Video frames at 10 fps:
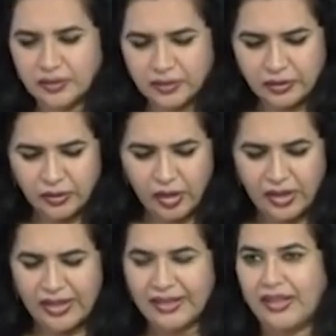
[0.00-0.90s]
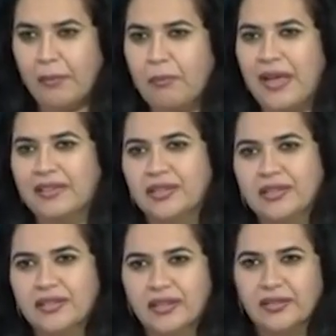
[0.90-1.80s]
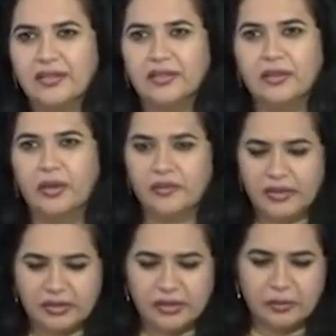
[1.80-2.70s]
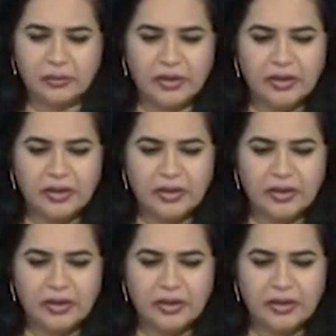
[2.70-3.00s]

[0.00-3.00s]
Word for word: you know, all encompassing sense of the term.